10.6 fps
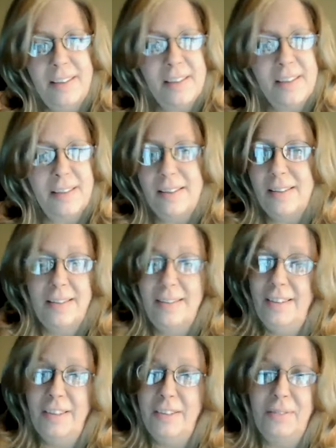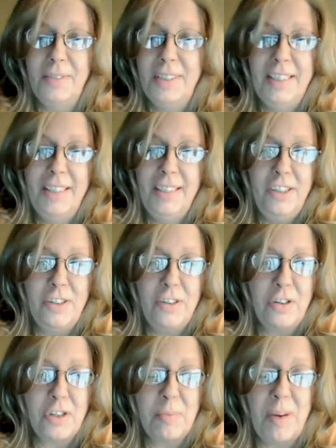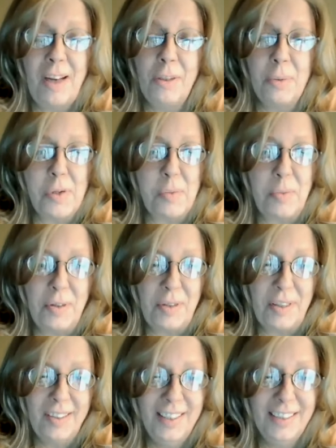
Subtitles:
He said, you know, your smiler was broken.